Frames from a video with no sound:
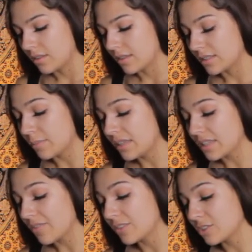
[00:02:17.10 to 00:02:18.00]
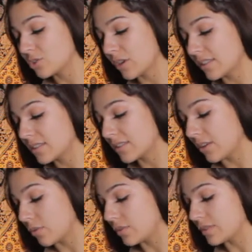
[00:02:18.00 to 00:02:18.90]
Somebody's having the strength to say
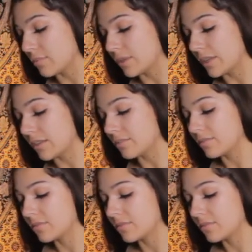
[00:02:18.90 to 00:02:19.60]
no to somebody.